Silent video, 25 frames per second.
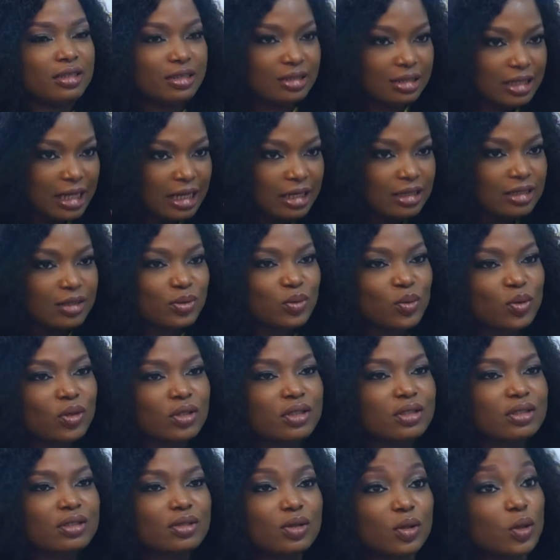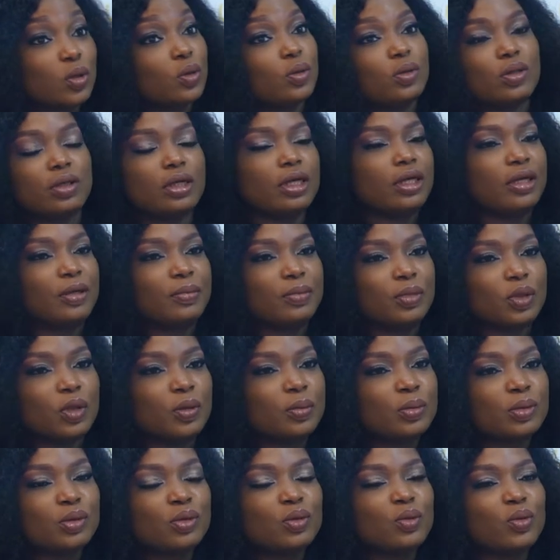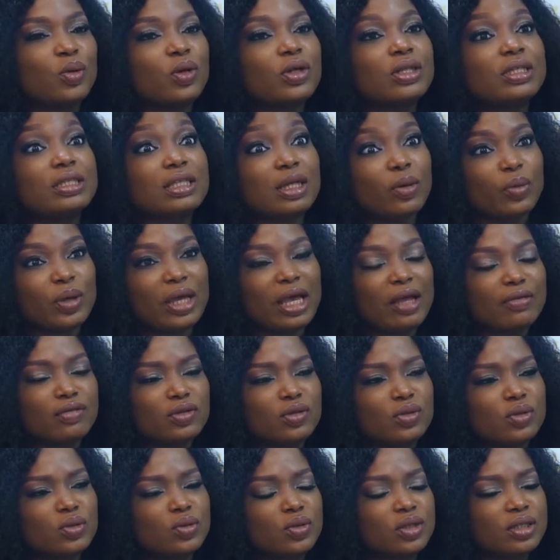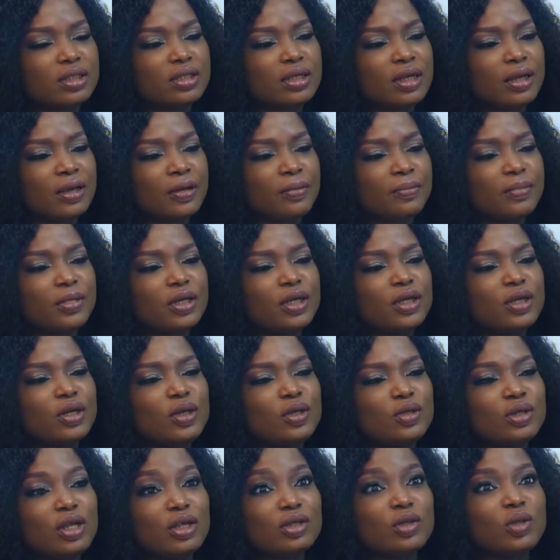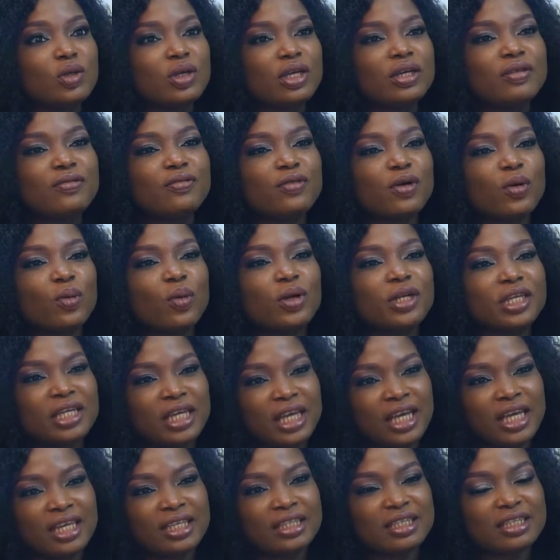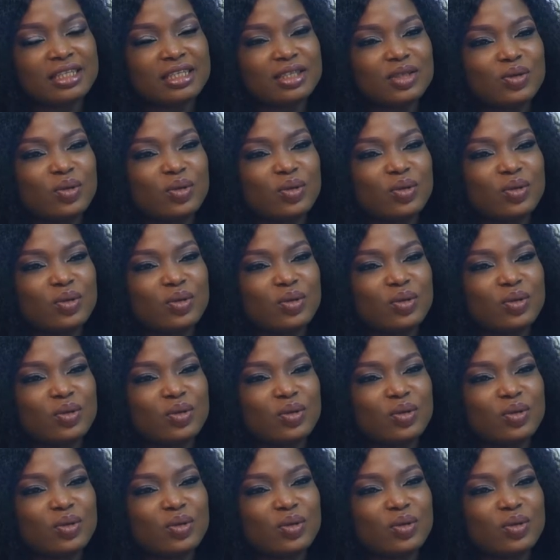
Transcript: That is what glo um, global wants, and we have to do it. Um, so I was looking for what next?